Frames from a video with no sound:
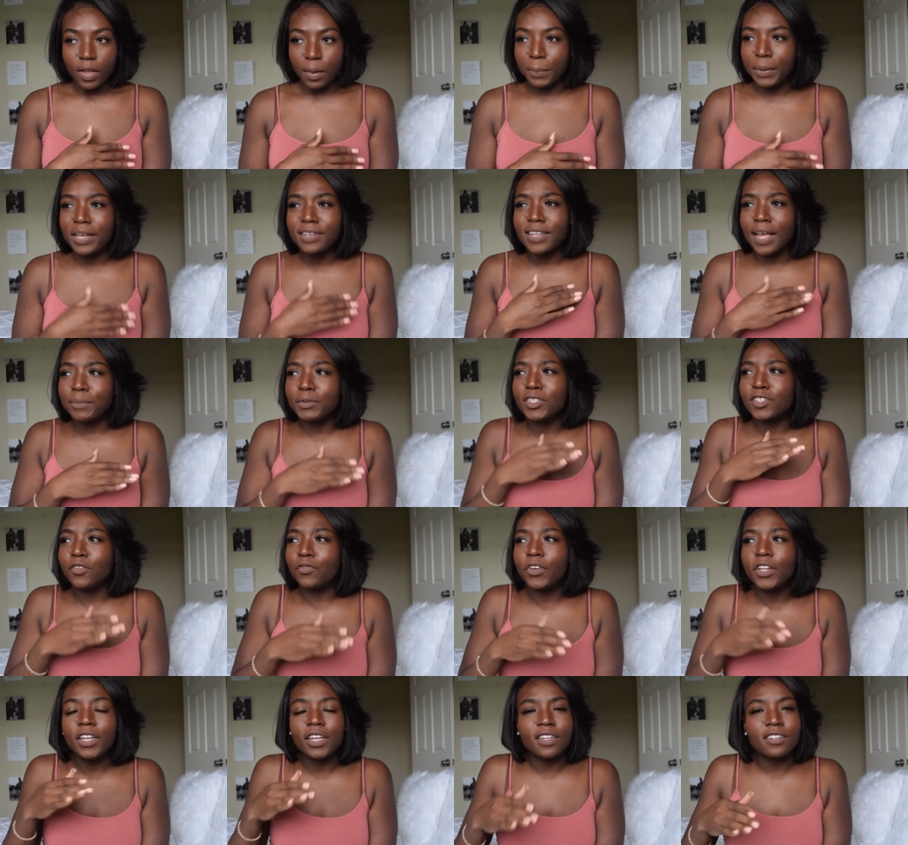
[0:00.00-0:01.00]
because I'm just
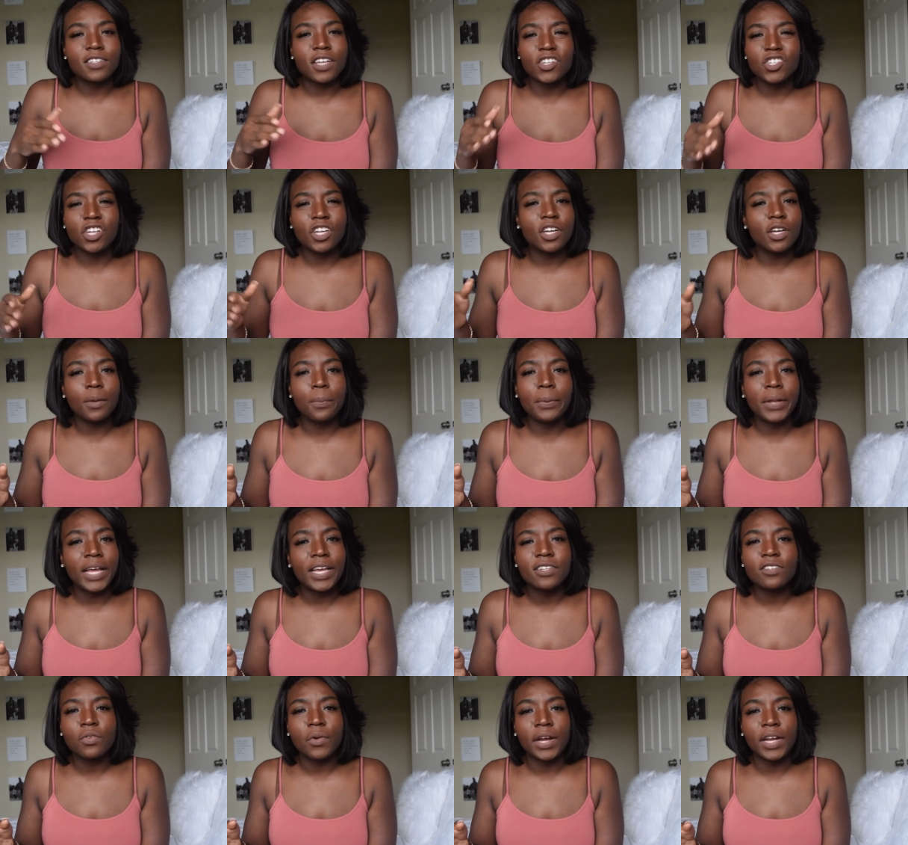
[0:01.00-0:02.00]
feeling in such a good
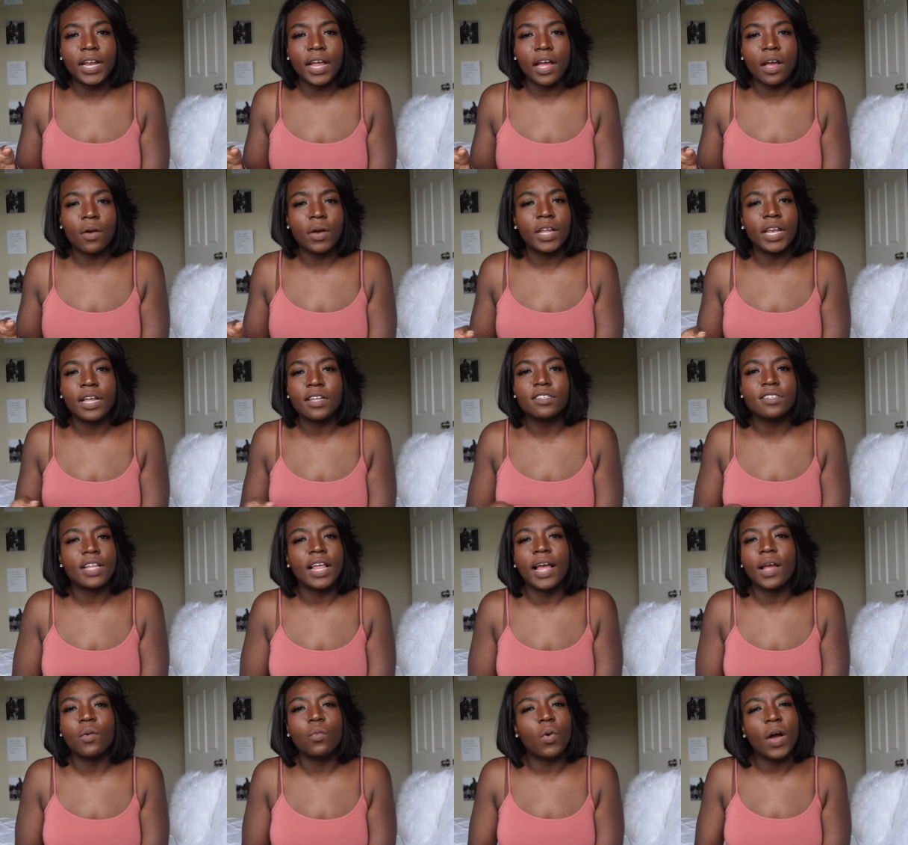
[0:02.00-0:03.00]
place right now. And it's
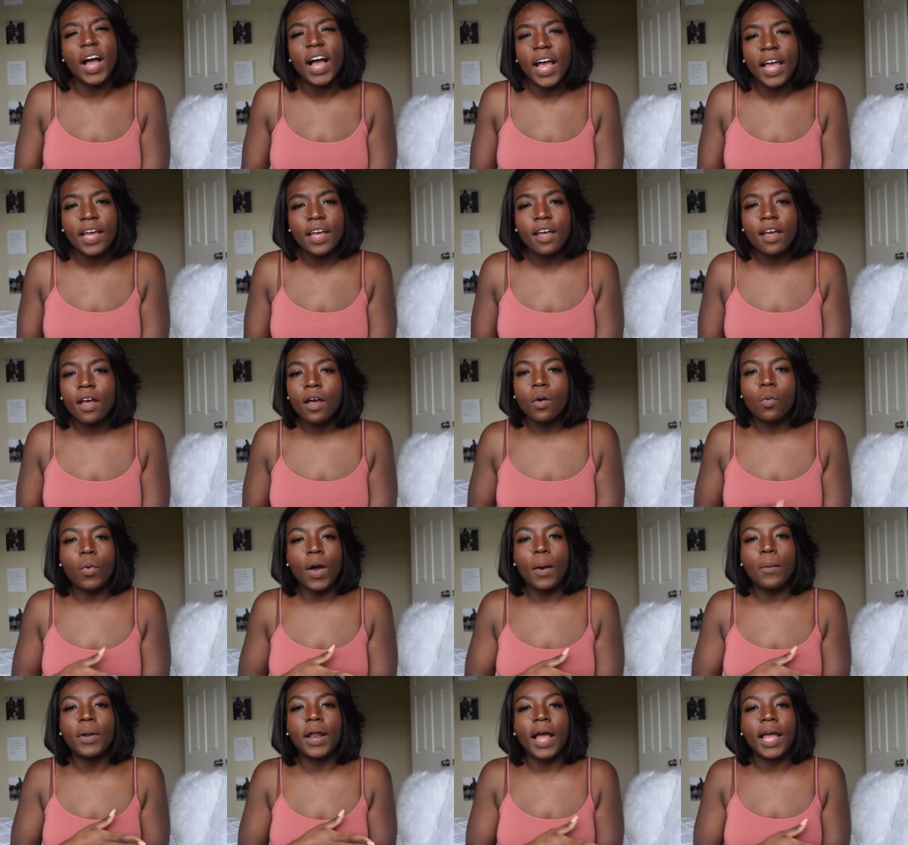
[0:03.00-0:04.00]
like, why
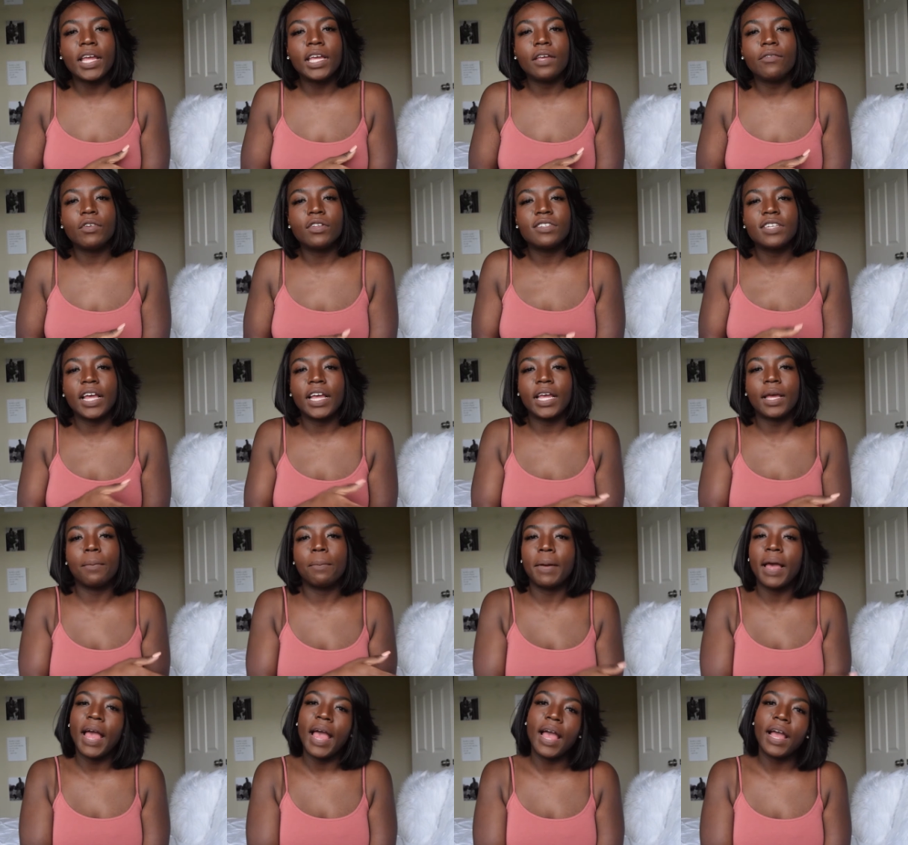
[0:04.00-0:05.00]
would I even take it
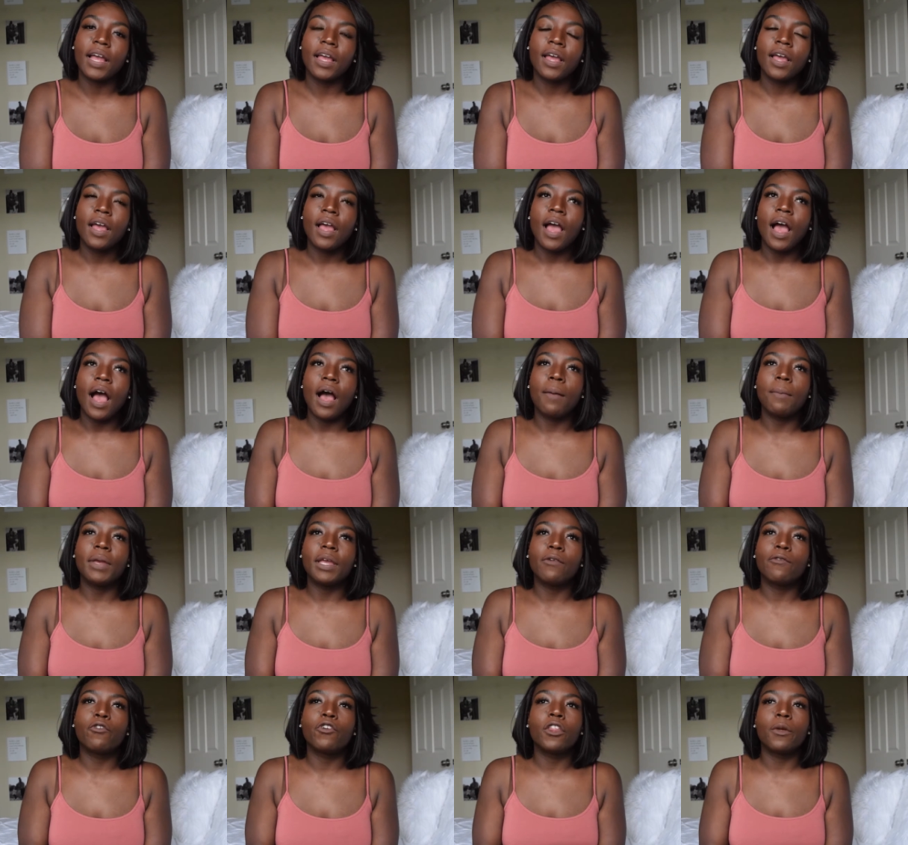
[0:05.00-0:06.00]
back? I
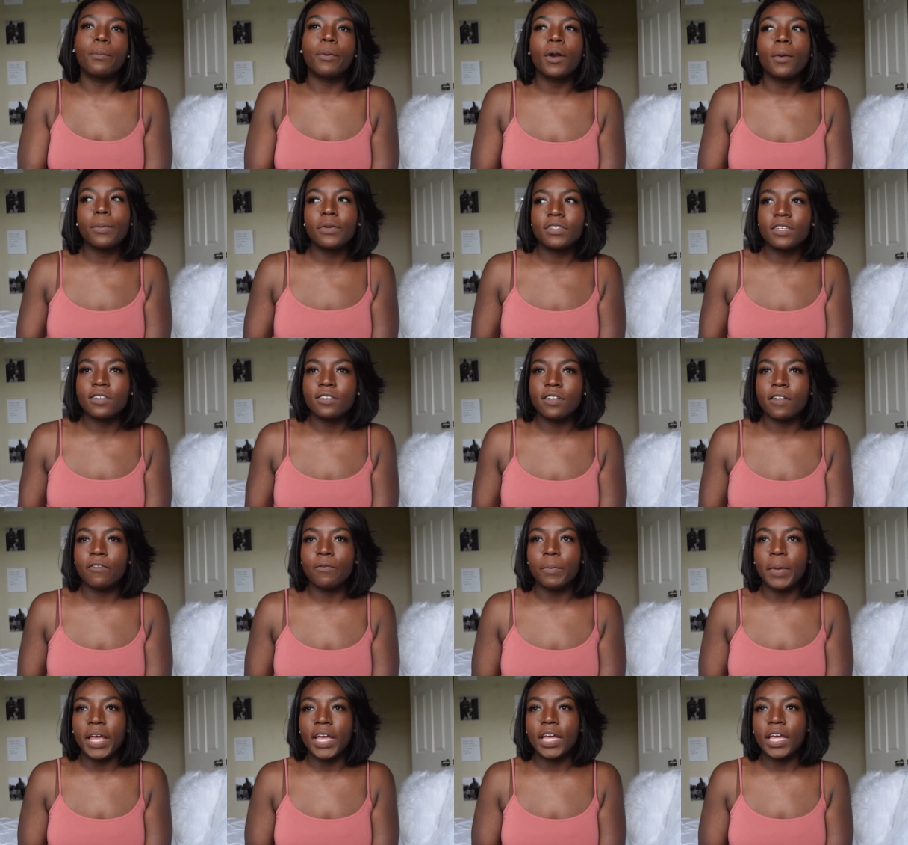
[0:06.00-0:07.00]
mean, for the purposes
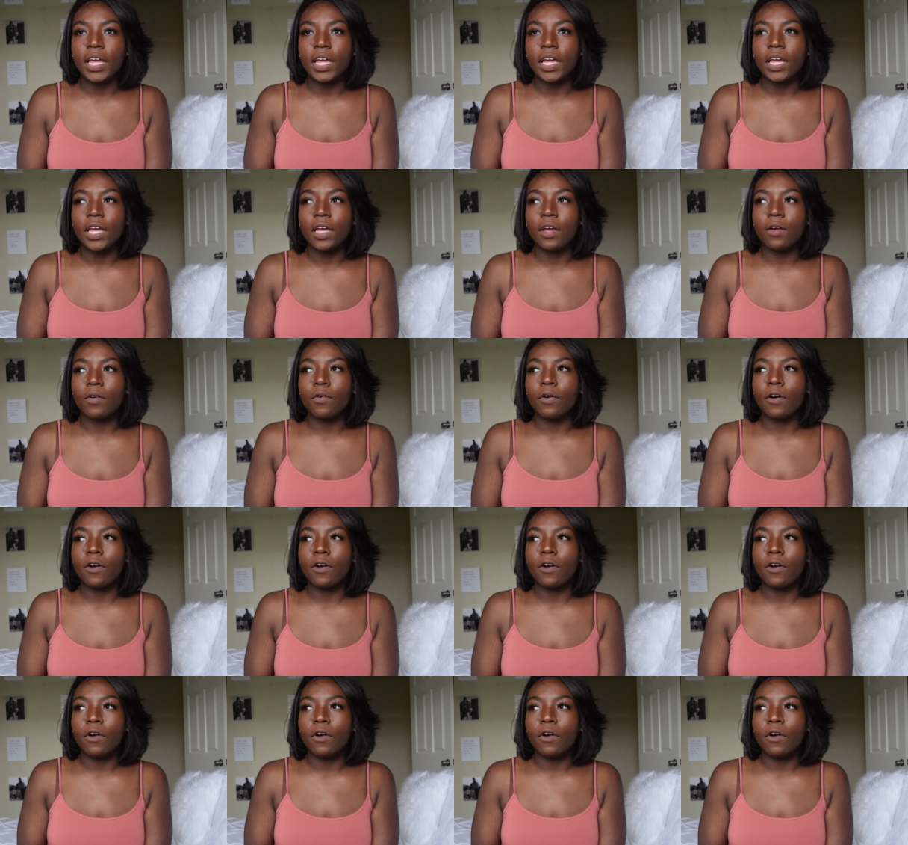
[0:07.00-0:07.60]
of making